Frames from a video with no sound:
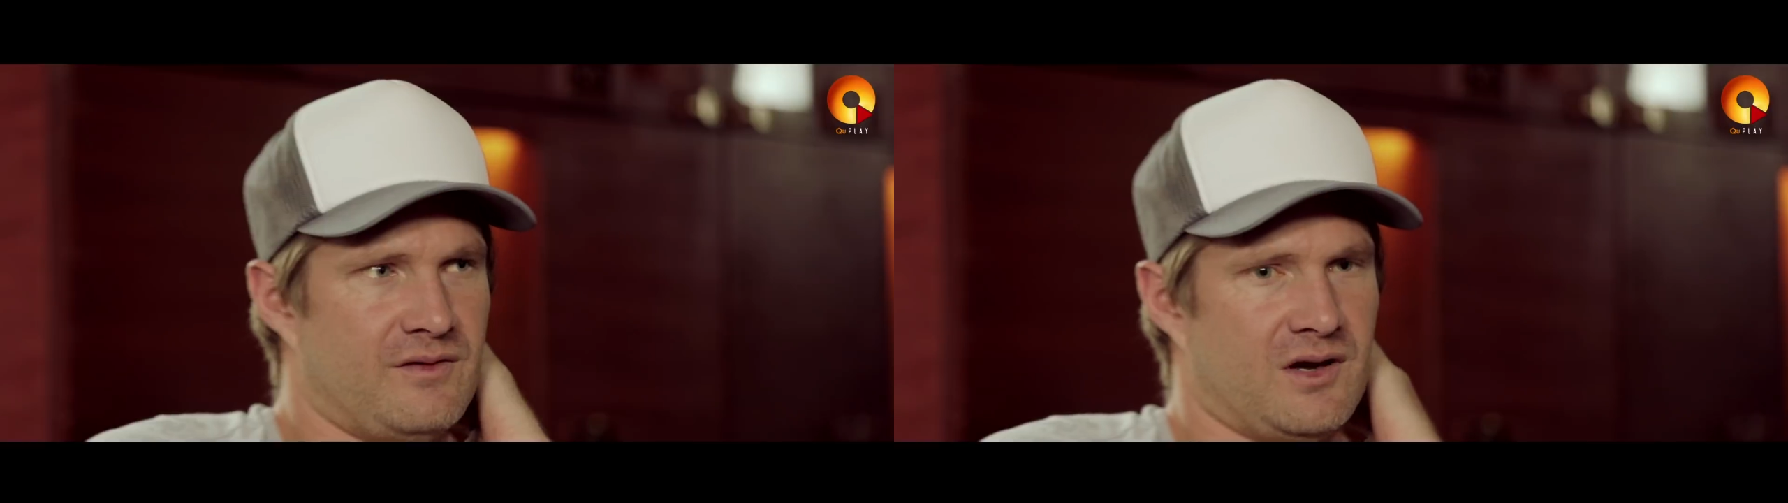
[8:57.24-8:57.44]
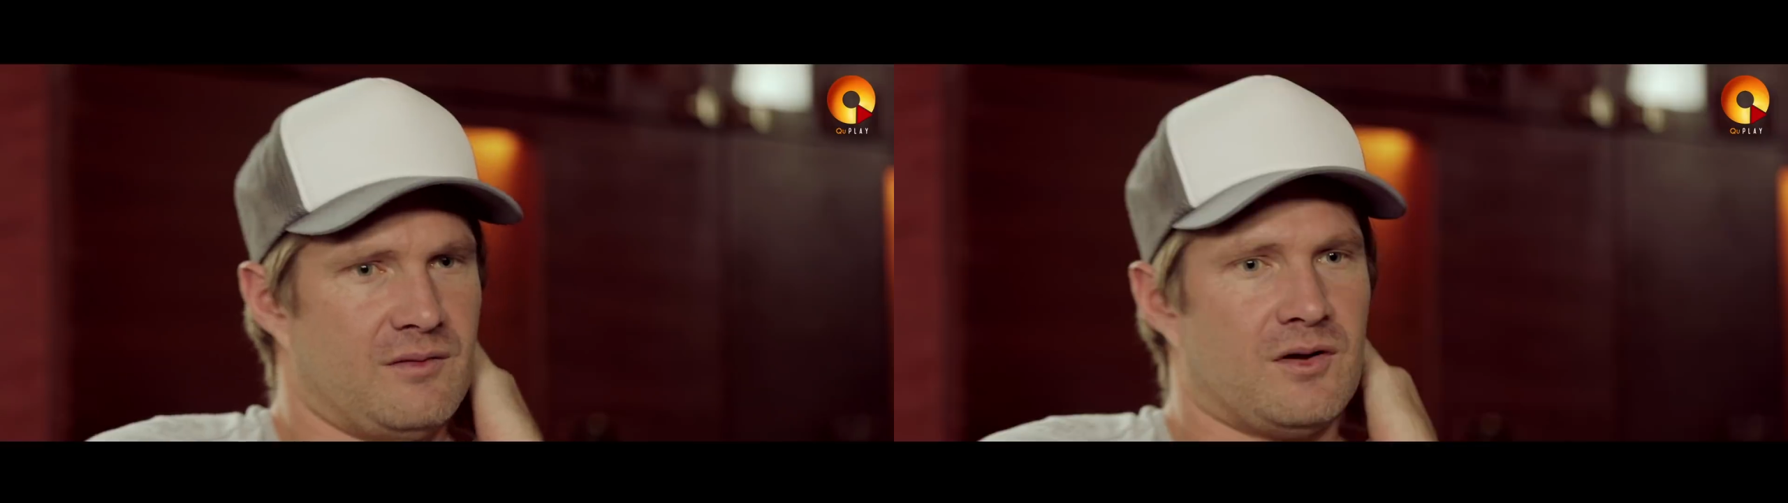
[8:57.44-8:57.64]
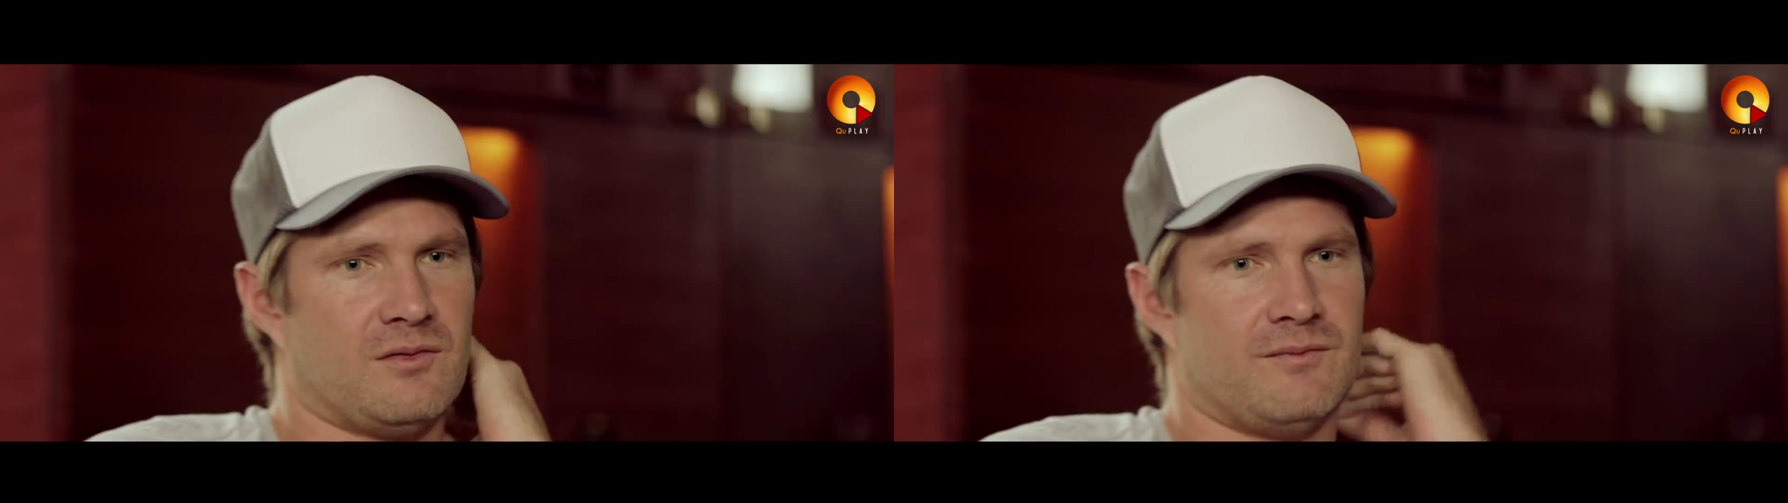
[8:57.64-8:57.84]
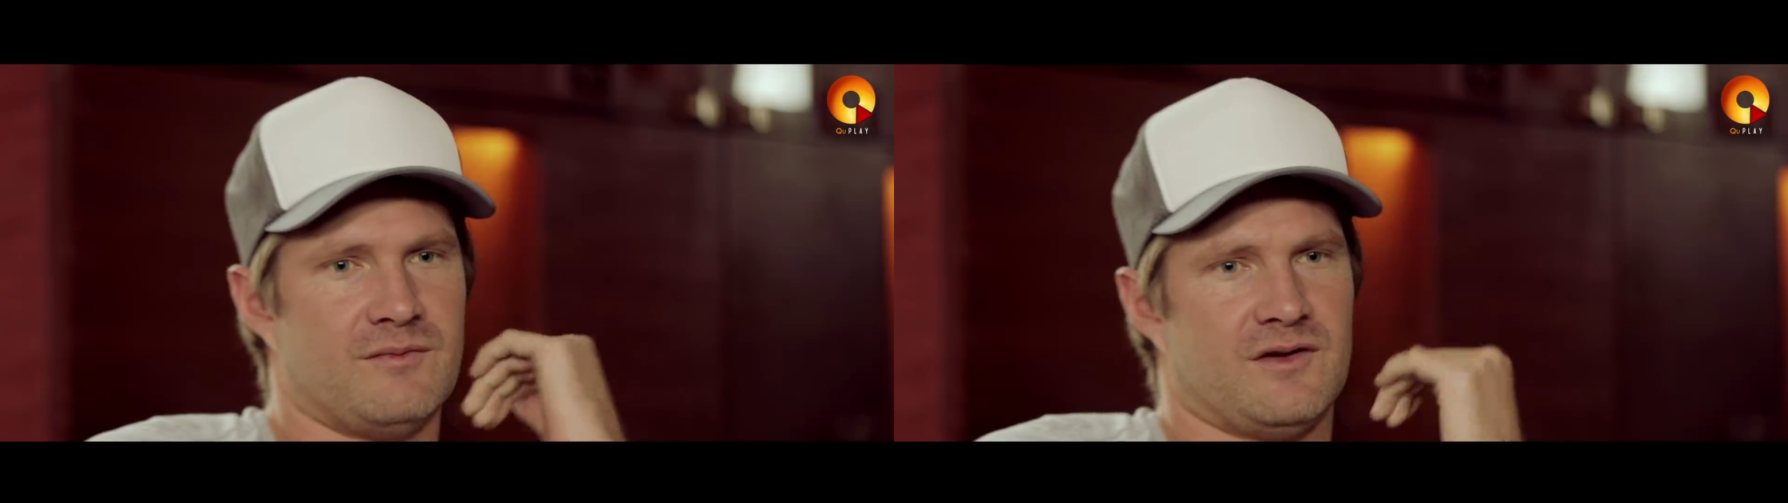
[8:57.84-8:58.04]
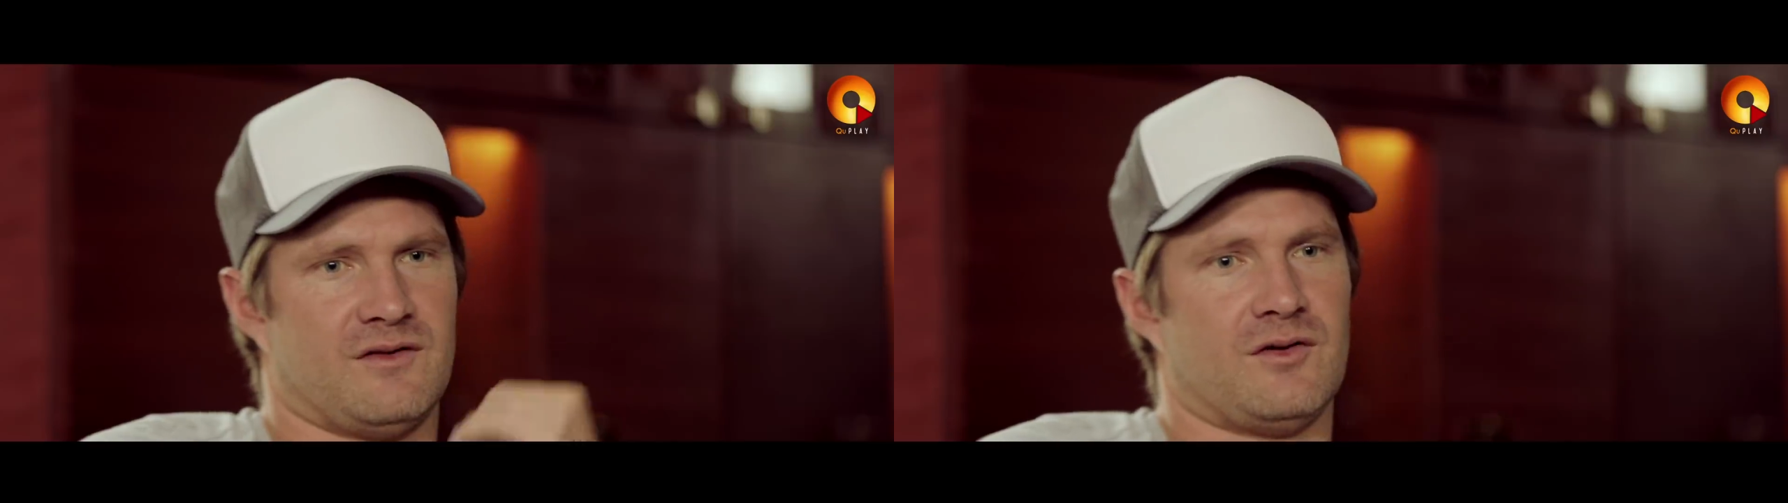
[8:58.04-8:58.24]
You know,
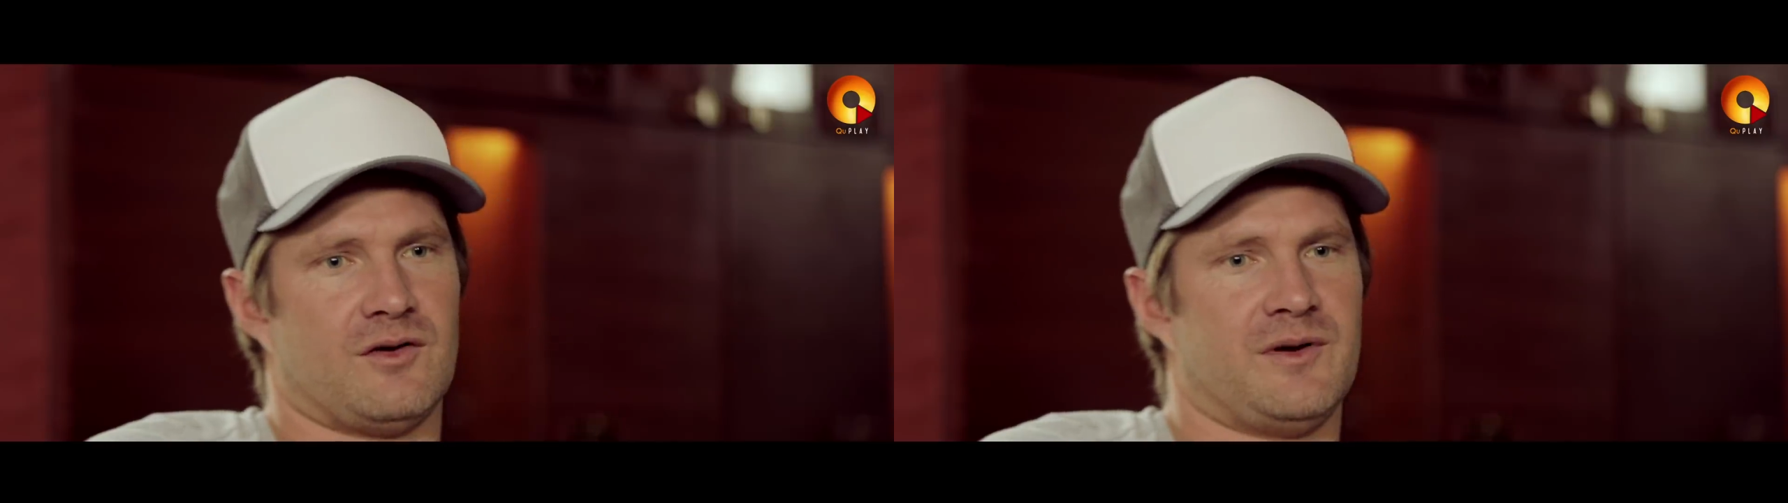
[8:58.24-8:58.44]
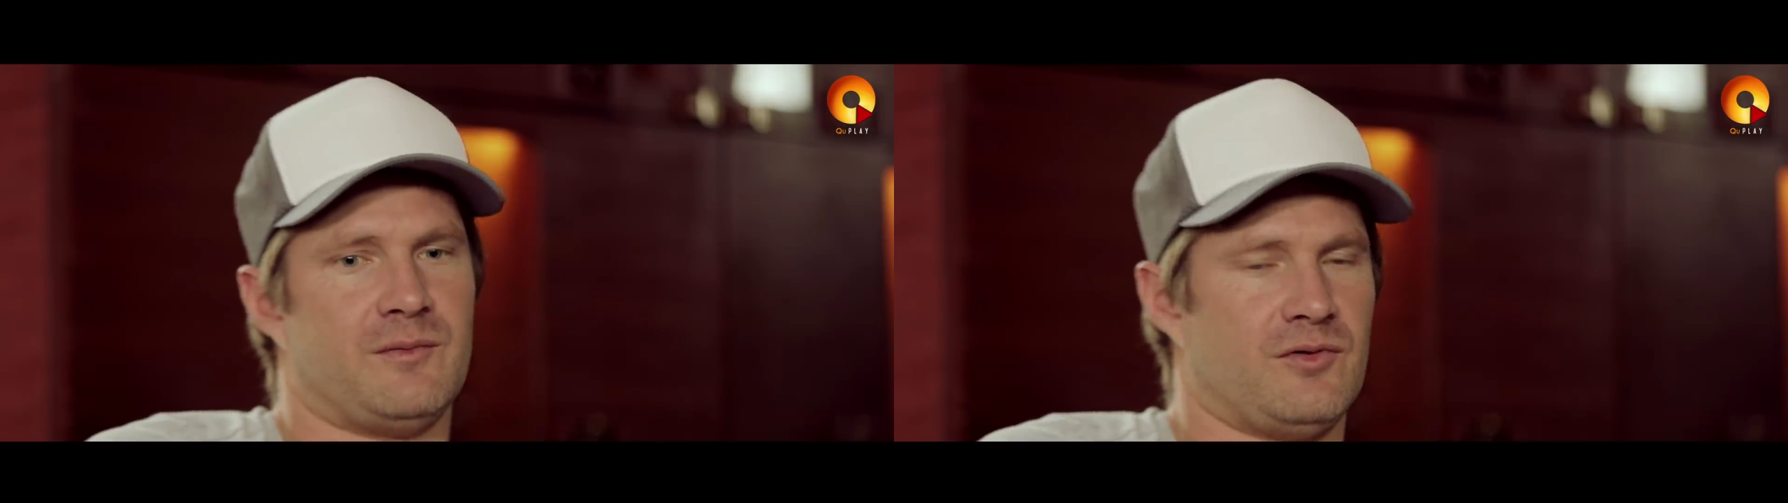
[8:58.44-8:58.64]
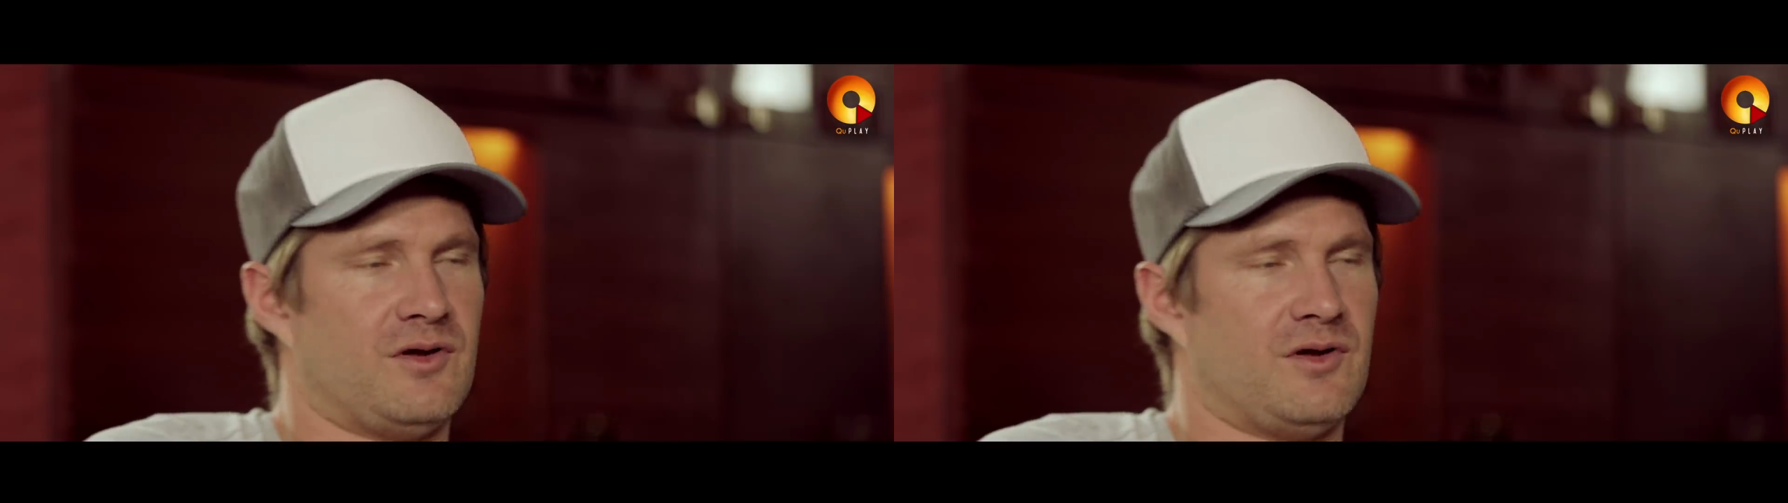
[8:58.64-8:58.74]
a, there's a lot of people